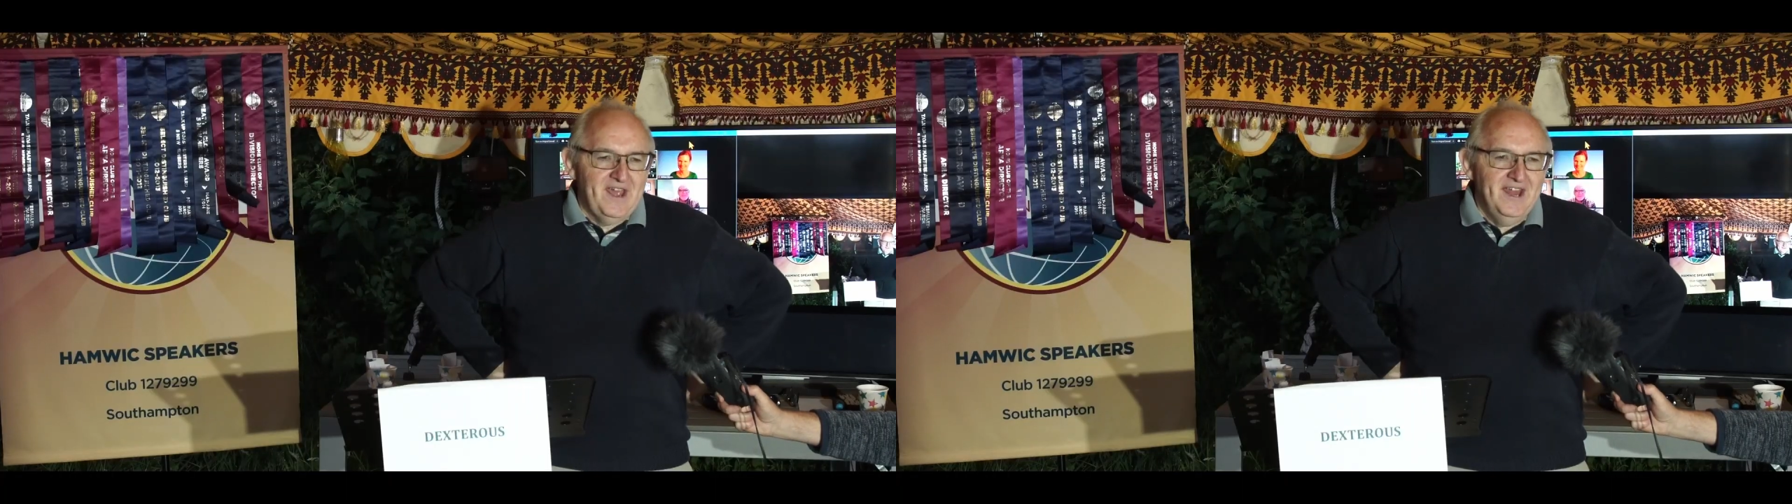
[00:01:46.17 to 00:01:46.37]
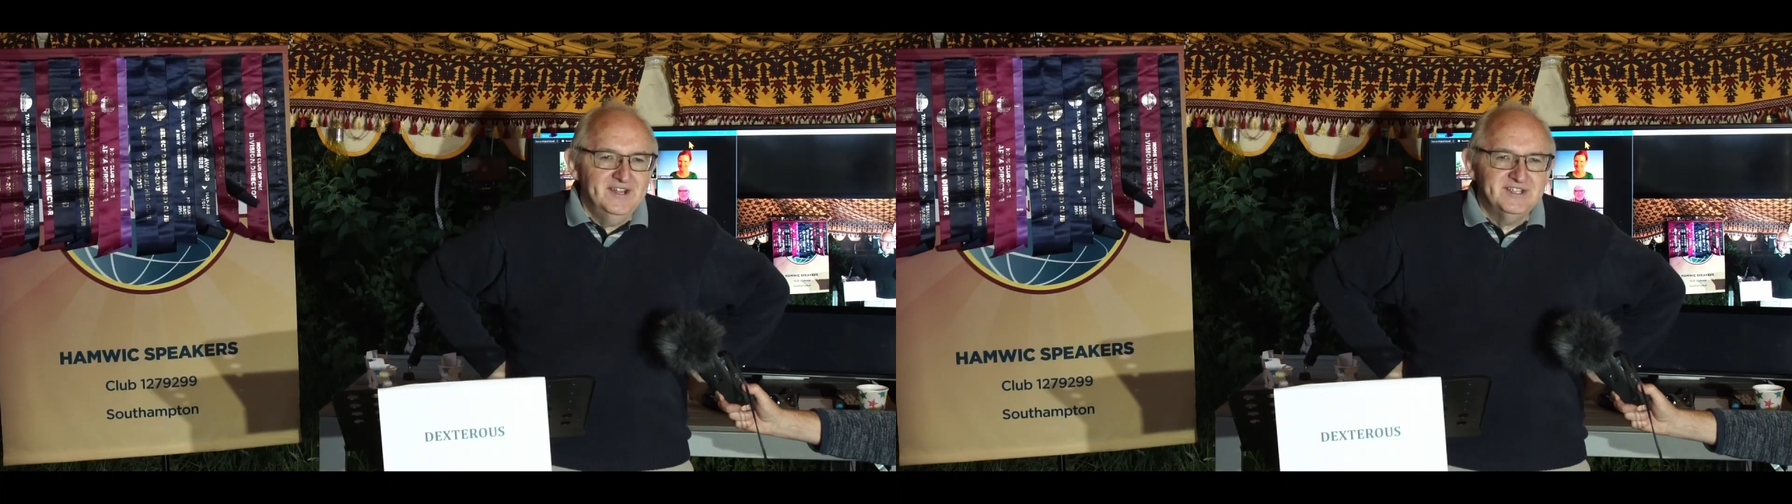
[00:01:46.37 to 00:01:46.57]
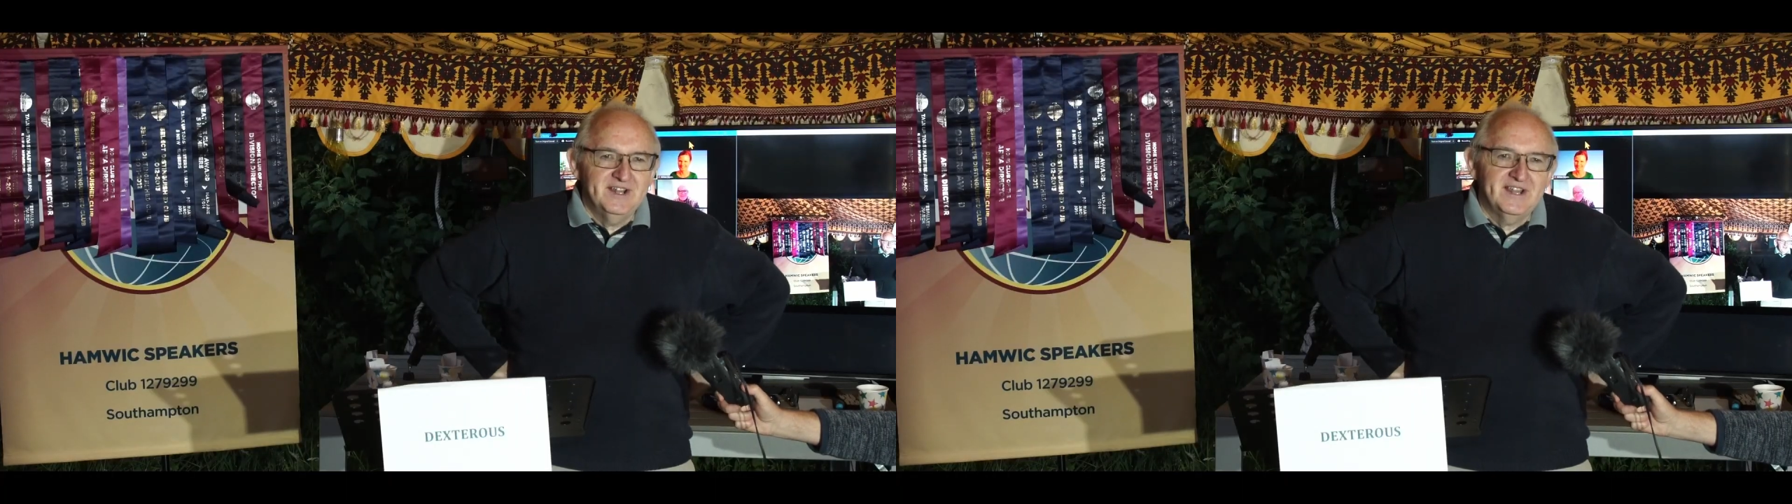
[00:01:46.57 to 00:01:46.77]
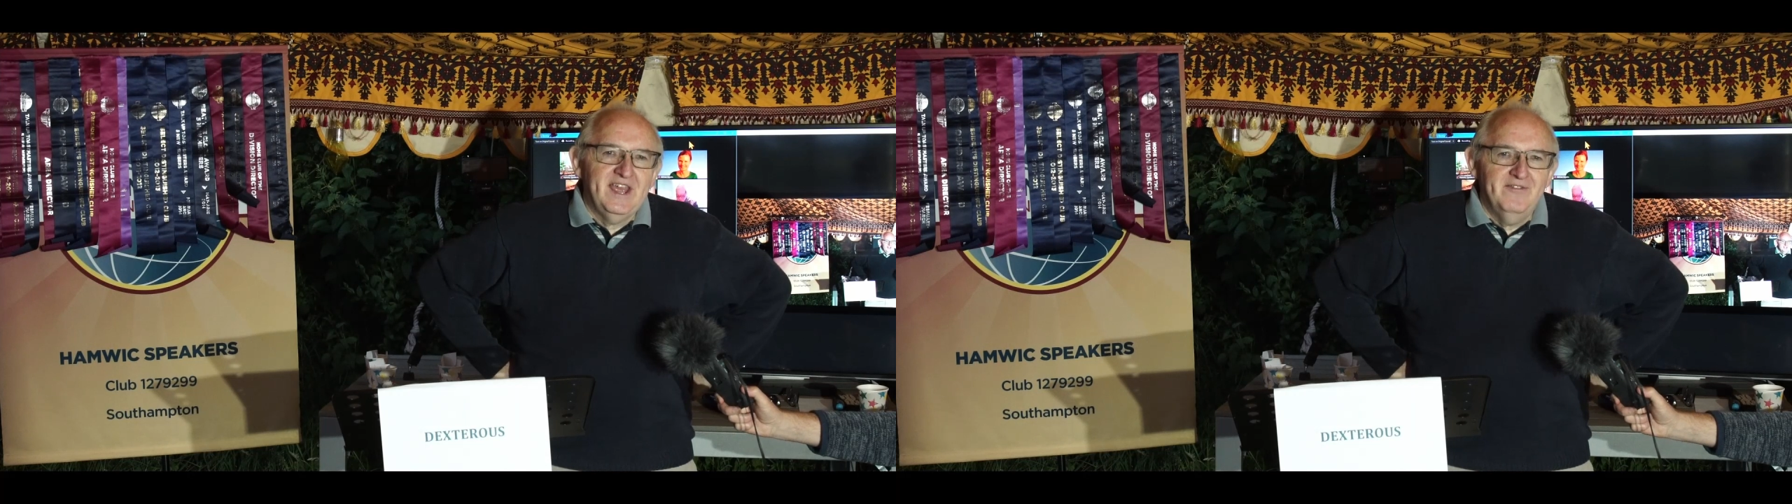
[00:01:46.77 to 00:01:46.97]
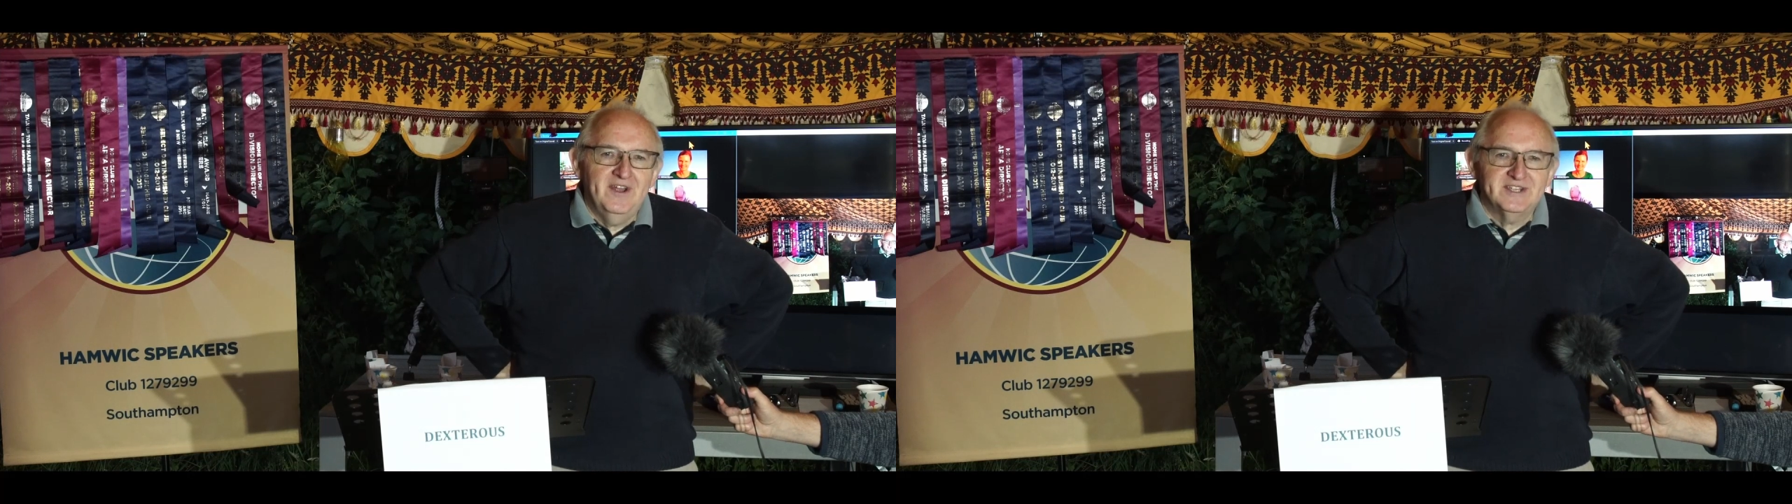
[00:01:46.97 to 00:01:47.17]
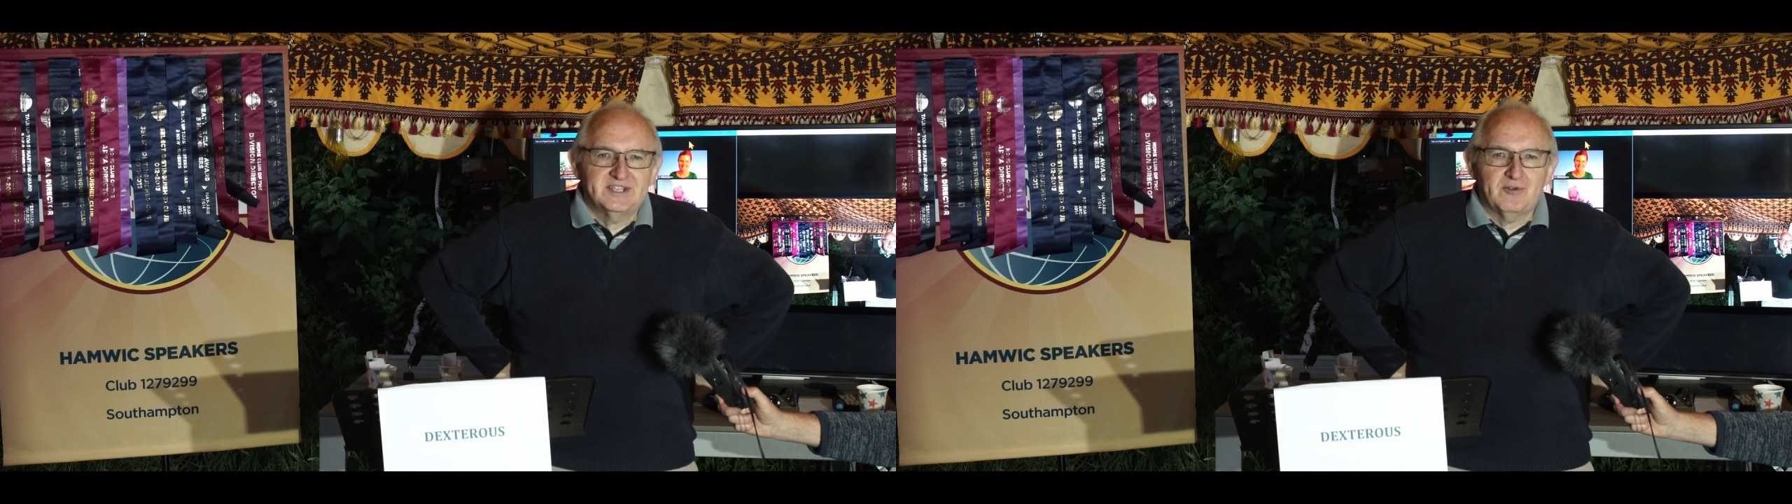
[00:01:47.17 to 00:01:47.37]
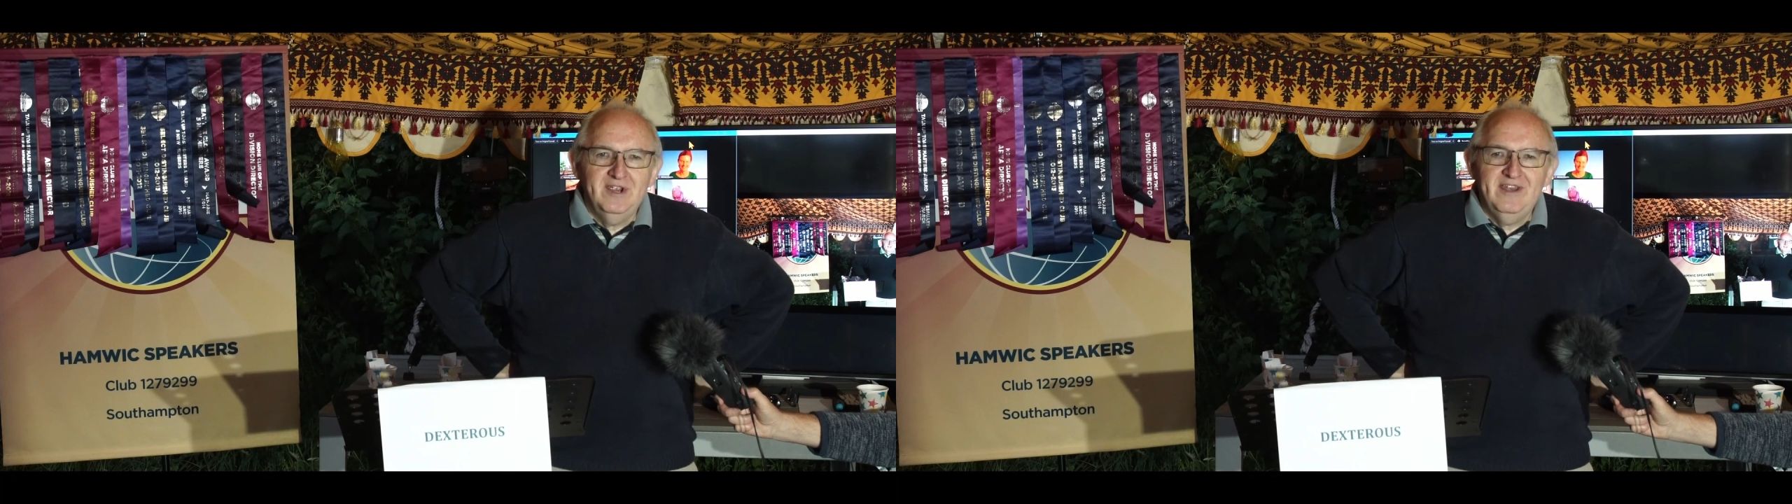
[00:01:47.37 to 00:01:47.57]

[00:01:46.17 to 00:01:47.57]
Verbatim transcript: Ken has given us three